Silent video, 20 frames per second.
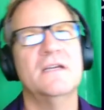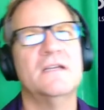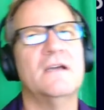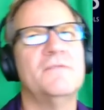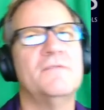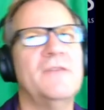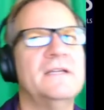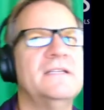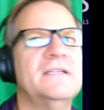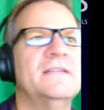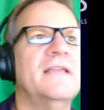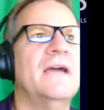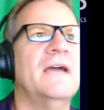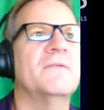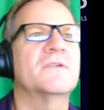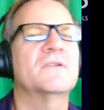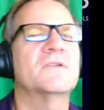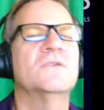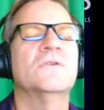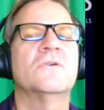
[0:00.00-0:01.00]
Now, if I did
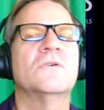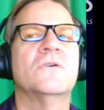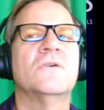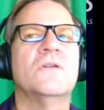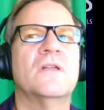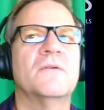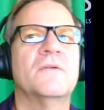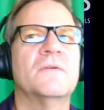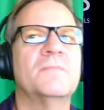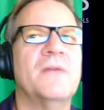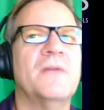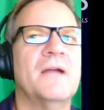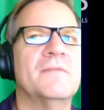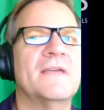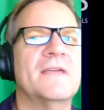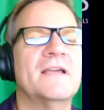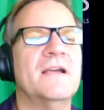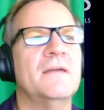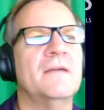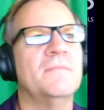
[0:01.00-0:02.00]
that with Google, it would
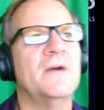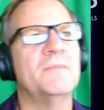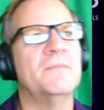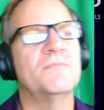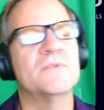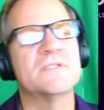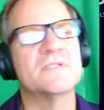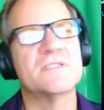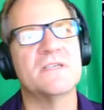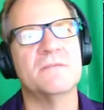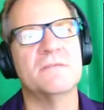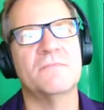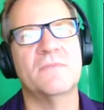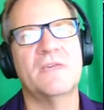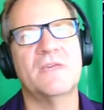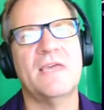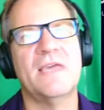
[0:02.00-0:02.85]
probably come up with some